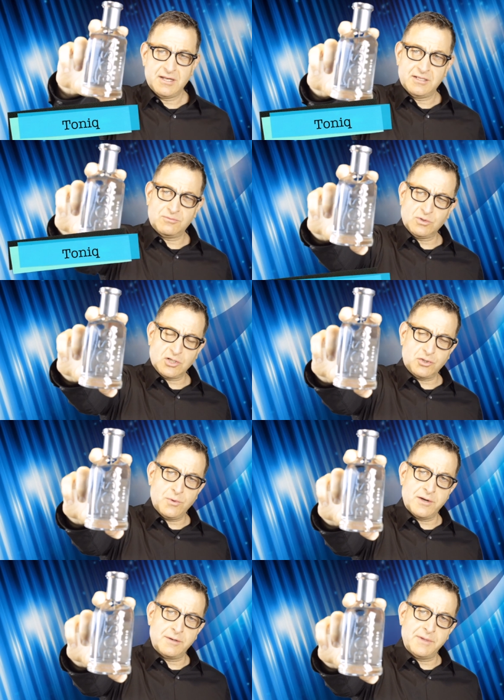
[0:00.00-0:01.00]
This was a two
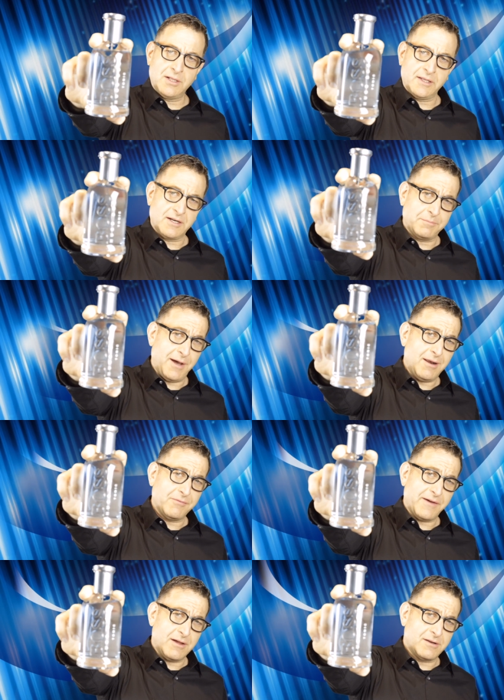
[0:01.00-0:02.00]
hundred milliliter bottle
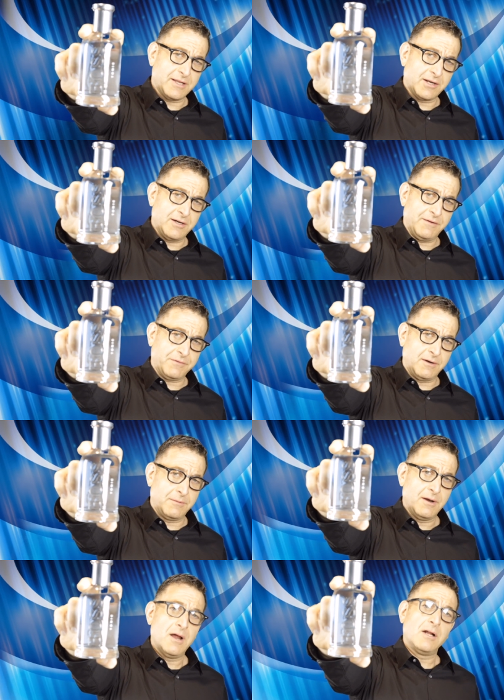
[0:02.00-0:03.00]
found on the internet
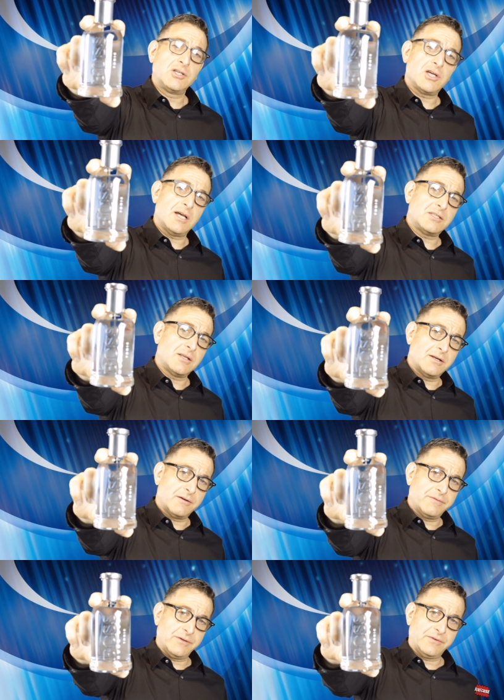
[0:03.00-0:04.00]
for just
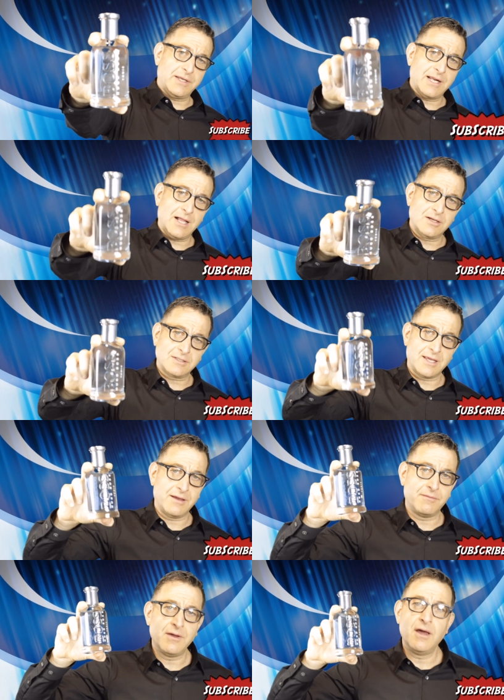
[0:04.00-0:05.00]
under fifty dollars. They
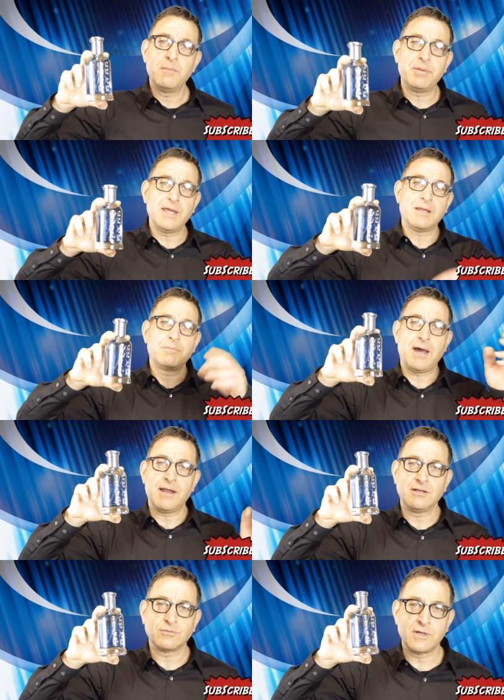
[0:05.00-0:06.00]
have big
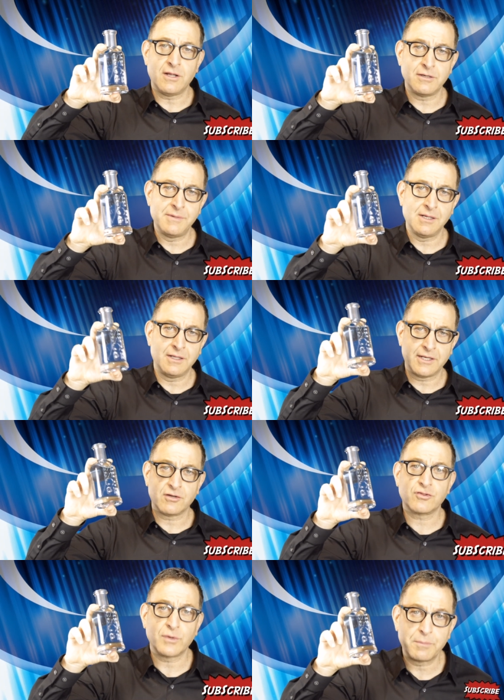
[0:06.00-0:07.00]
bottles, one hundred
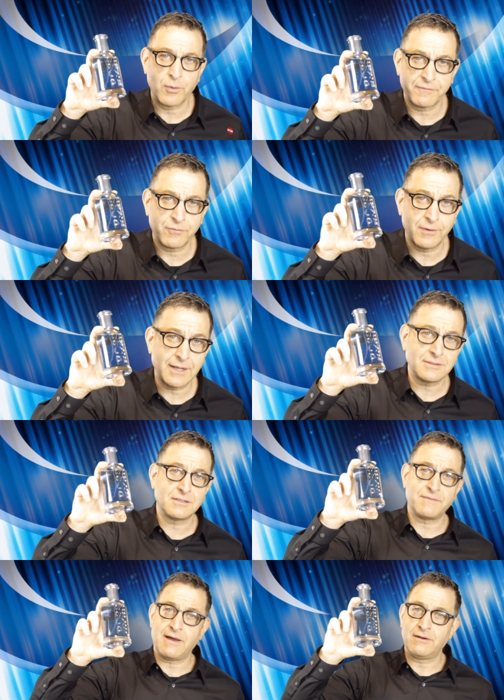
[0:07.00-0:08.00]
milliliters, three point four
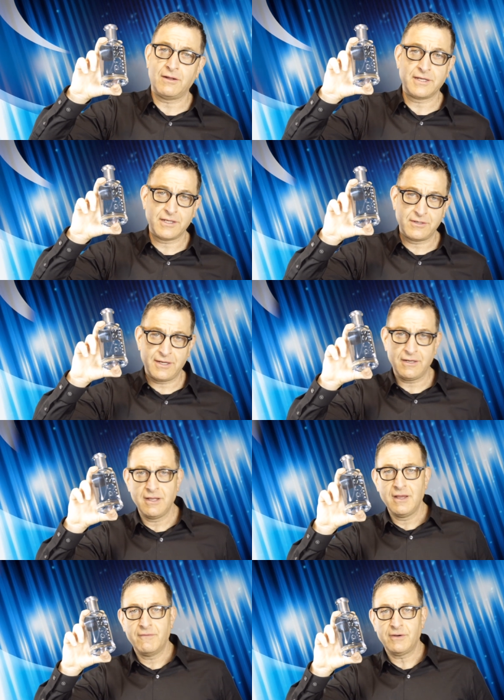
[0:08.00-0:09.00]
ounces, found on the internet
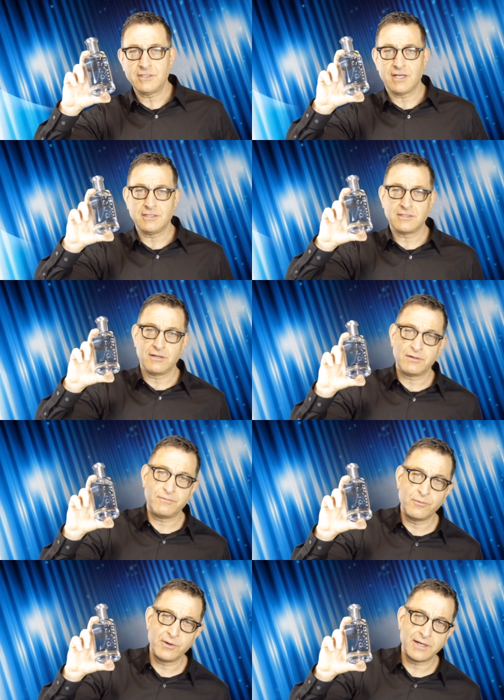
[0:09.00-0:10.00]
for just under
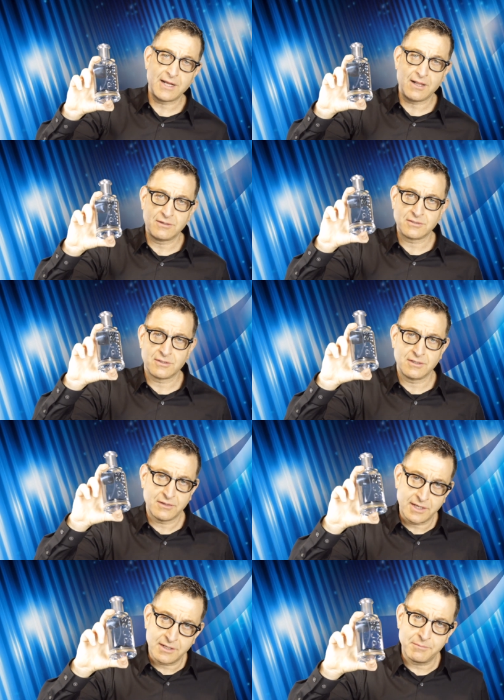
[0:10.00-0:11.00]
forty dollars, or
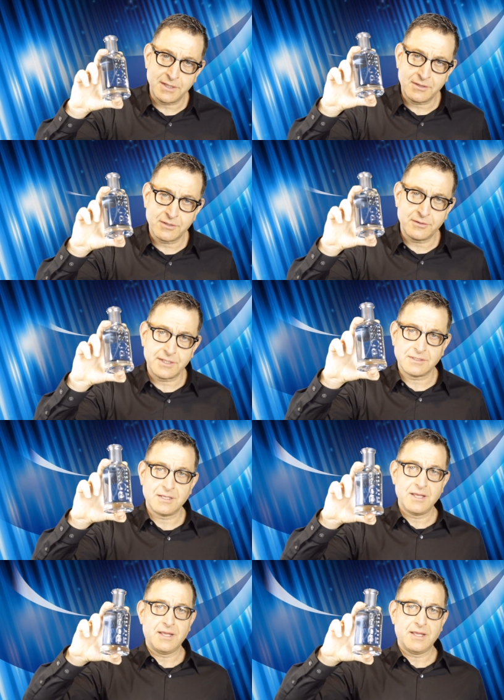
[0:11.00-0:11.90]
in the mid thirties.